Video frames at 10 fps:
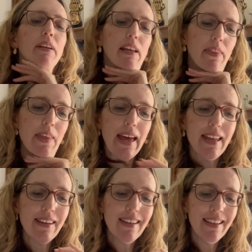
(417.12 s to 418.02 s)

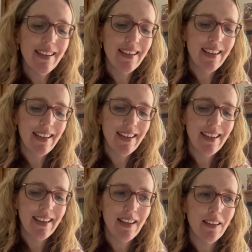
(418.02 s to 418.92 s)
Then
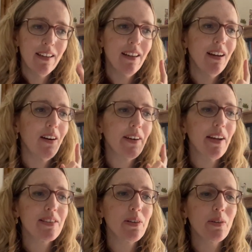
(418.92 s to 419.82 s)
I'll
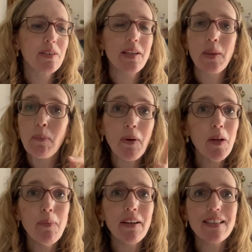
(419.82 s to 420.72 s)
get onto the book
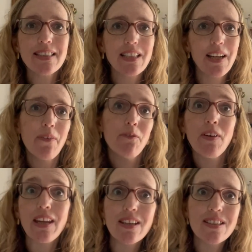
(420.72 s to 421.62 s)
of books that I have
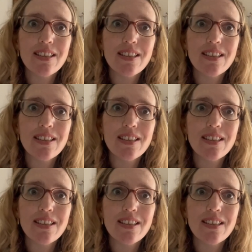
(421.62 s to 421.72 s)
finished